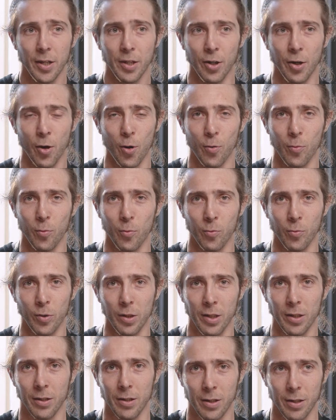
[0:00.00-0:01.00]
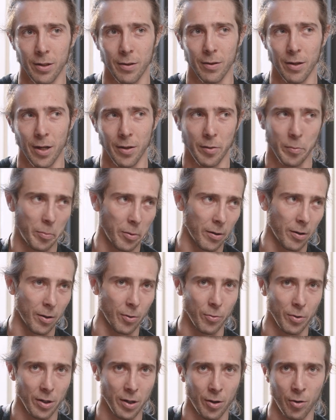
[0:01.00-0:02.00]
You know, we are at the
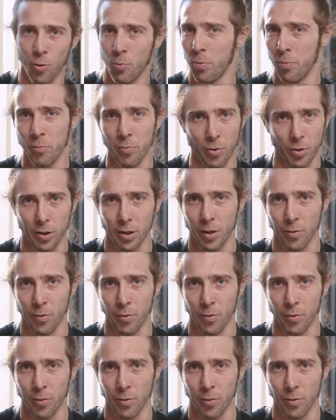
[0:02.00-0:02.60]
bar, we are an open book,